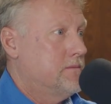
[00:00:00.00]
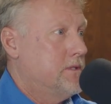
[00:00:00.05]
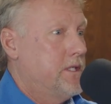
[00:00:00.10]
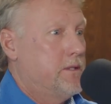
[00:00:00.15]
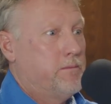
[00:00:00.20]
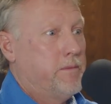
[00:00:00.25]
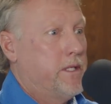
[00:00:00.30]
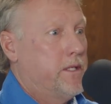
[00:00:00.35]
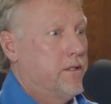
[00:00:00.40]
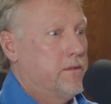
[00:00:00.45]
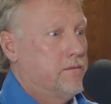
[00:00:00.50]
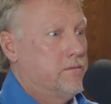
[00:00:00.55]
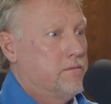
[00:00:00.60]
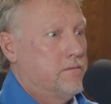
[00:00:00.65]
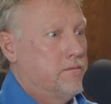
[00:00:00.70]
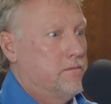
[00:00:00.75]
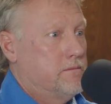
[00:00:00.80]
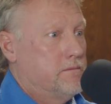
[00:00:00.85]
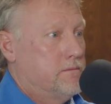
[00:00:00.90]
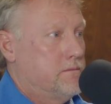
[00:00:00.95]
10-minute
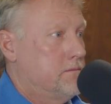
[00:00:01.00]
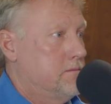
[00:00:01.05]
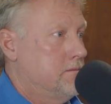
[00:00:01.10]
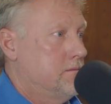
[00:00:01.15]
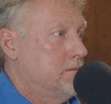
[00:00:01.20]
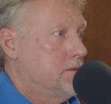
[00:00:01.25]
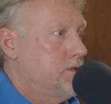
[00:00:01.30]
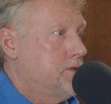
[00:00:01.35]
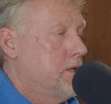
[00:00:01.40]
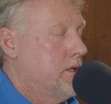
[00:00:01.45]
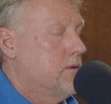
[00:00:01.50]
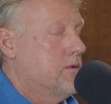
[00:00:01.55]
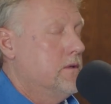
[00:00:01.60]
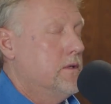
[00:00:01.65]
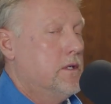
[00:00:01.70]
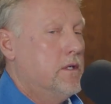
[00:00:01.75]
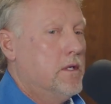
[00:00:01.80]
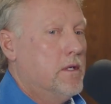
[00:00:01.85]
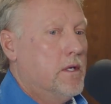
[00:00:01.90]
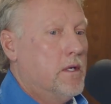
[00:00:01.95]
shuttle.